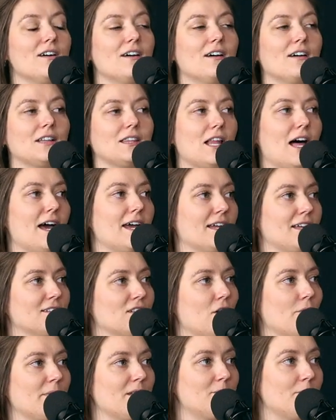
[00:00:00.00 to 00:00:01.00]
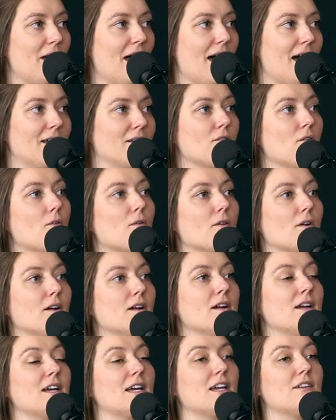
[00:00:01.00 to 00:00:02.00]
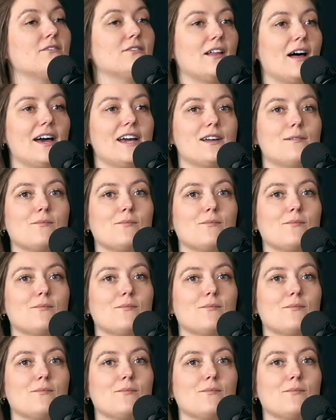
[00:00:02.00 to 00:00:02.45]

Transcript: Lying is always bad, or if lying